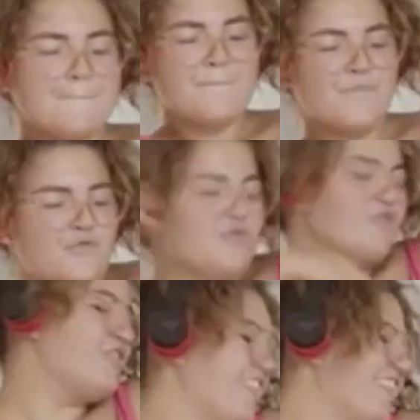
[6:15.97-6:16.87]
This
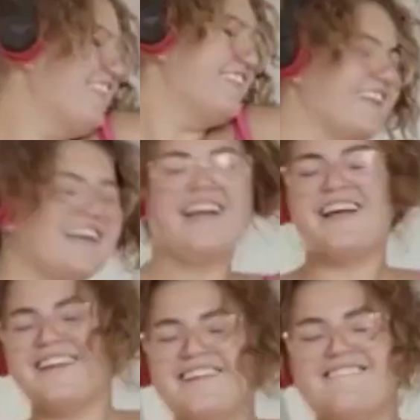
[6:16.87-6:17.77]
means that
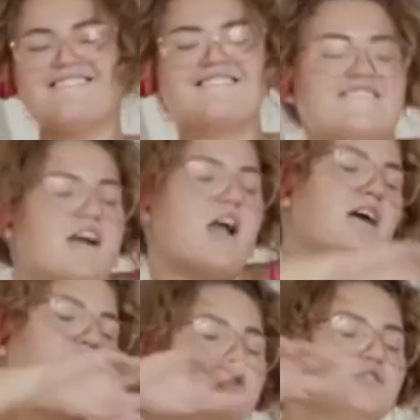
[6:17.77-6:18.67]
you go to bed and
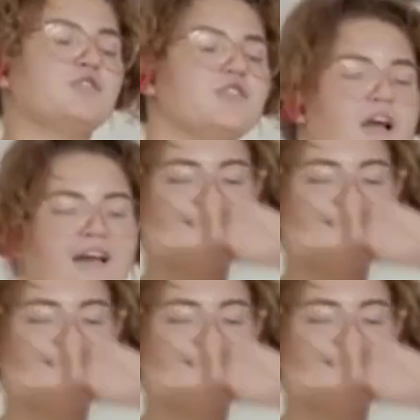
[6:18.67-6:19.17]
wake up at the